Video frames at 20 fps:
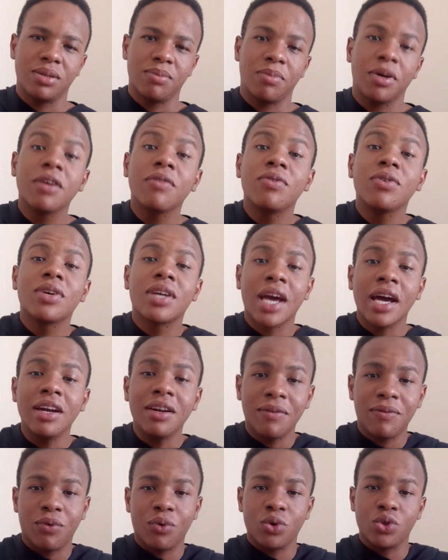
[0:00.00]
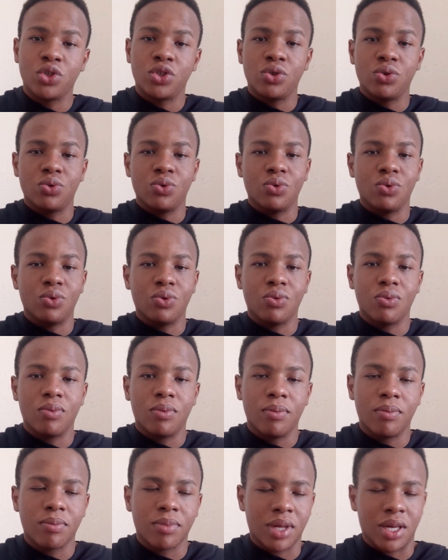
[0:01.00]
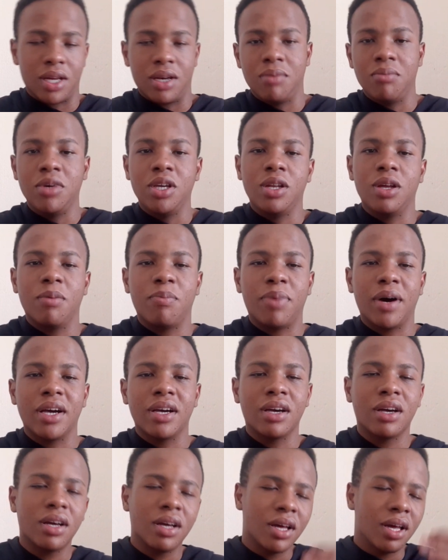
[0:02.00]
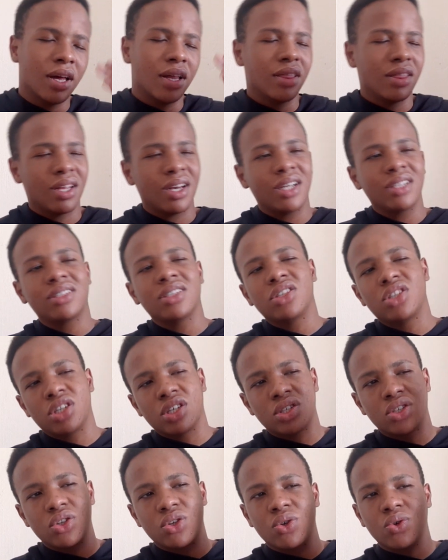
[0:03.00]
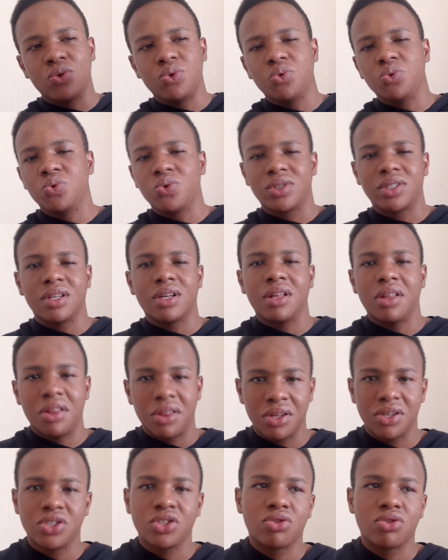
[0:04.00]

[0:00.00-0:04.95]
But if you can afford to get a media buyer, then I suggest you use this